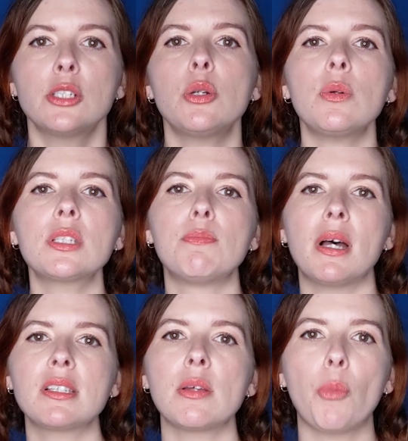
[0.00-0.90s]
Due to his
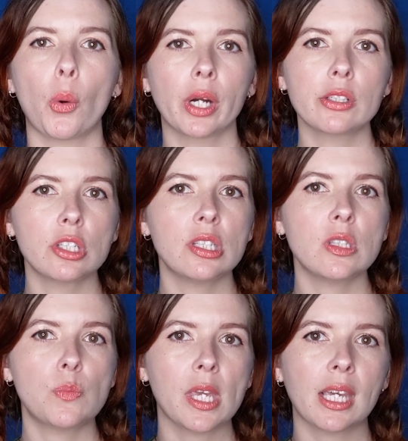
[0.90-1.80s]
Muslim
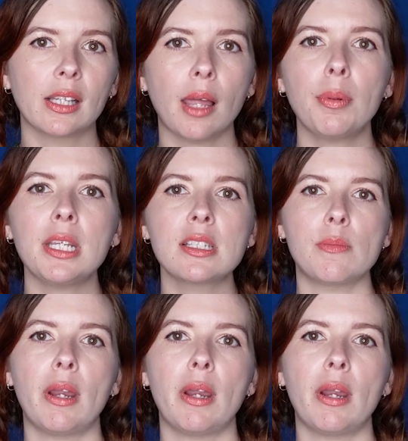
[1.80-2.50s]
origins, being a Lebanese